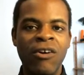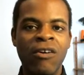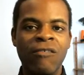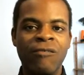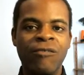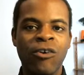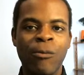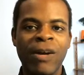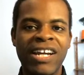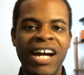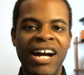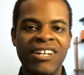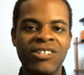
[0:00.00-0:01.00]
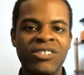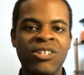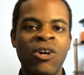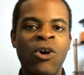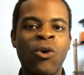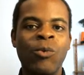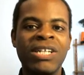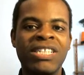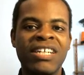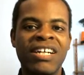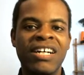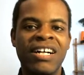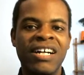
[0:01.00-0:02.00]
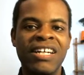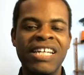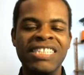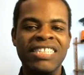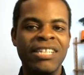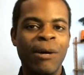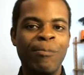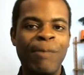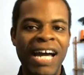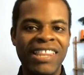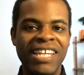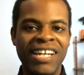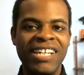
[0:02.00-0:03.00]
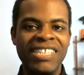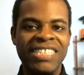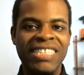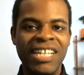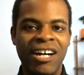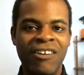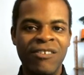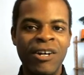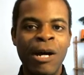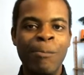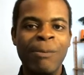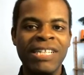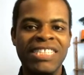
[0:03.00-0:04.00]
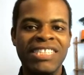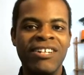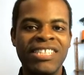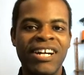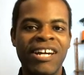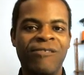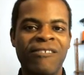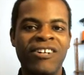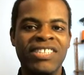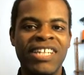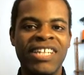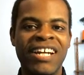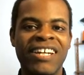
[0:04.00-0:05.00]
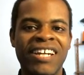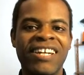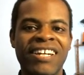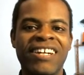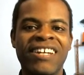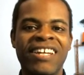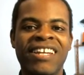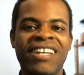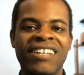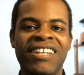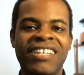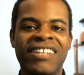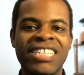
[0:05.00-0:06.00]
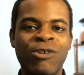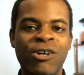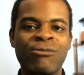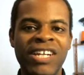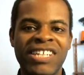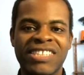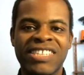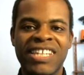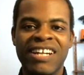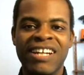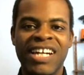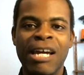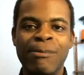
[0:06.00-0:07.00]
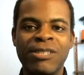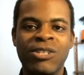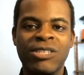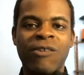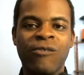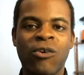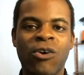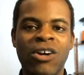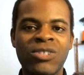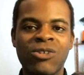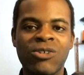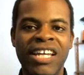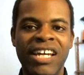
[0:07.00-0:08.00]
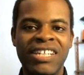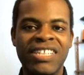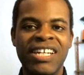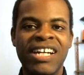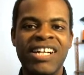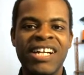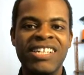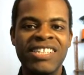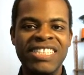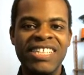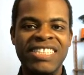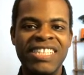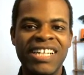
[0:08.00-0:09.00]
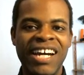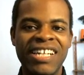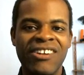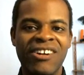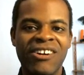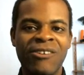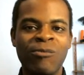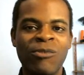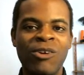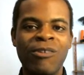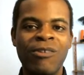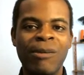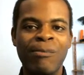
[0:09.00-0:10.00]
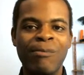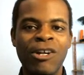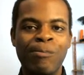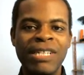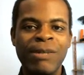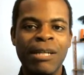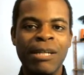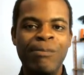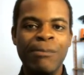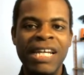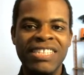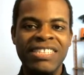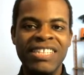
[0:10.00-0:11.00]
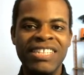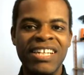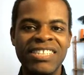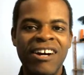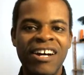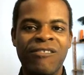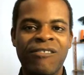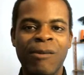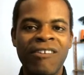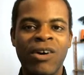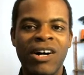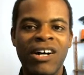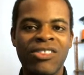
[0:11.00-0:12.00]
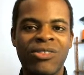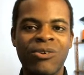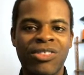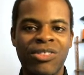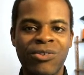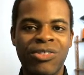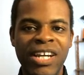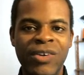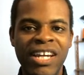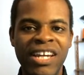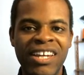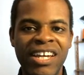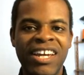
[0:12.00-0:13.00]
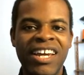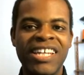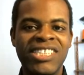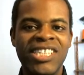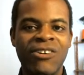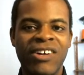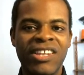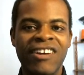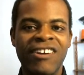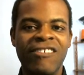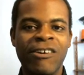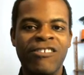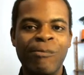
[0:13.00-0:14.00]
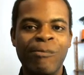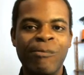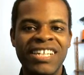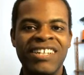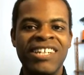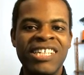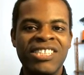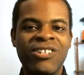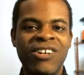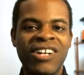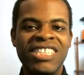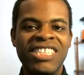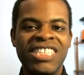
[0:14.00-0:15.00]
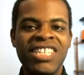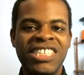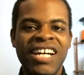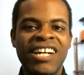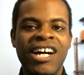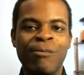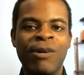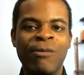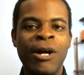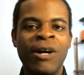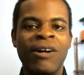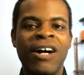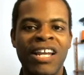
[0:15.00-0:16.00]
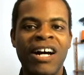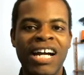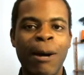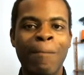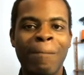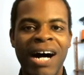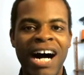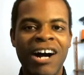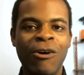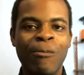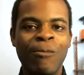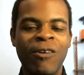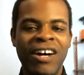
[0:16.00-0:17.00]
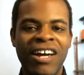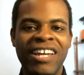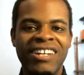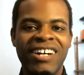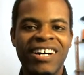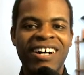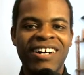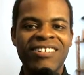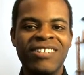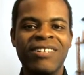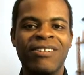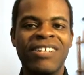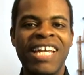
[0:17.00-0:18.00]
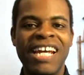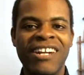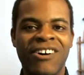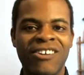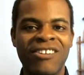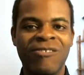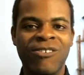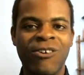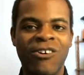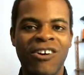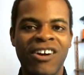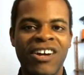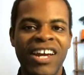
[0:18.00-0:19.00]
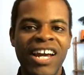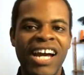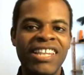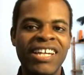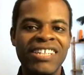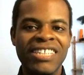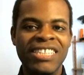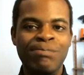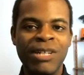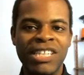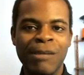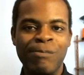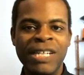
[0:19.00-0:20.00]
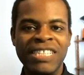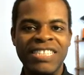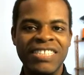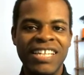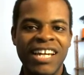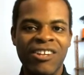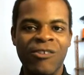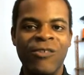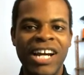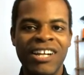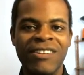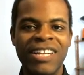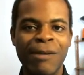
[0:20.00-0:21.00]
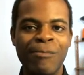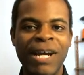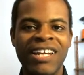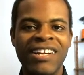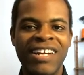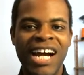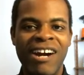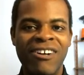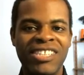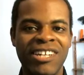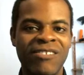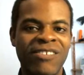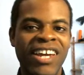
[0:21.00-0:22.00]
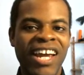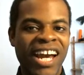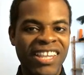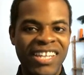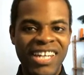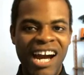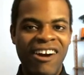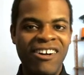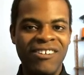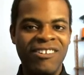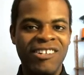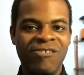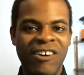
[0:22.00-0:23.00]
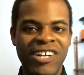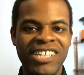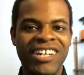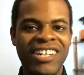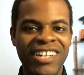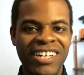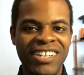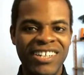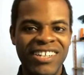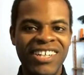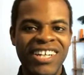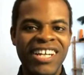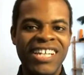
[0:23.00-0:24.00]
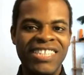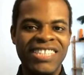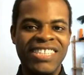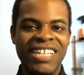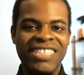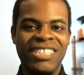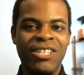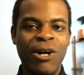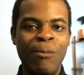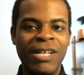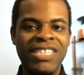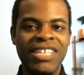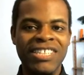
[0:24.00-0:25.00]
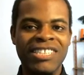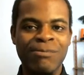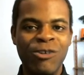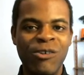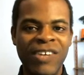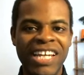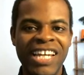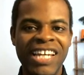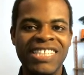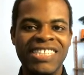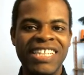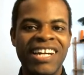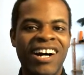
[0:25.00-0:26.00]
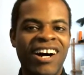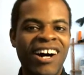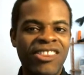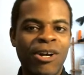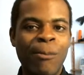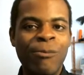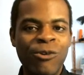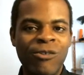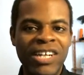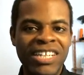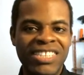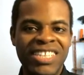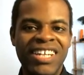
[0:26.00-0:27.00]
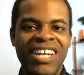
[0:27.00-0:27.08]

former characters, which isn't a bad thing in itself, but still, it feels like this movie is like episode 4 through 6 condensed together with little bits and pieces from 1 through 3. They took all that information, sort of shook it up like a bottle and laid it on the floor, and then just put the pieces together randomly and made a narrative. And the narrative is very good. It's just that so much of this movie is the other movies.